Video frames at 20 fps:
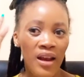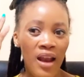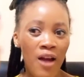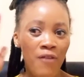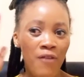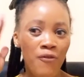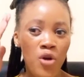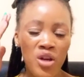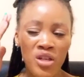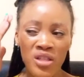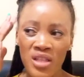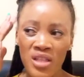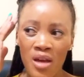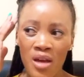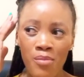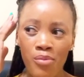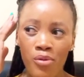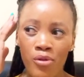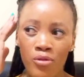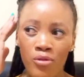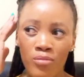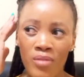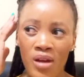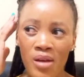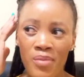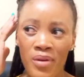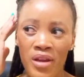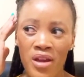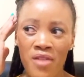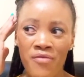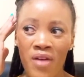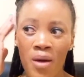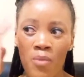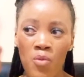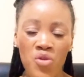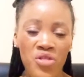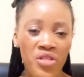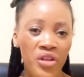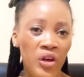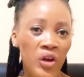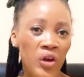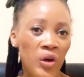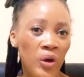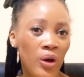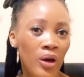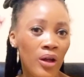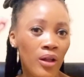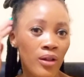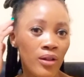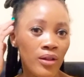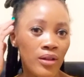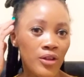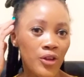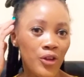Like, for example, maybe if I'm with a girl,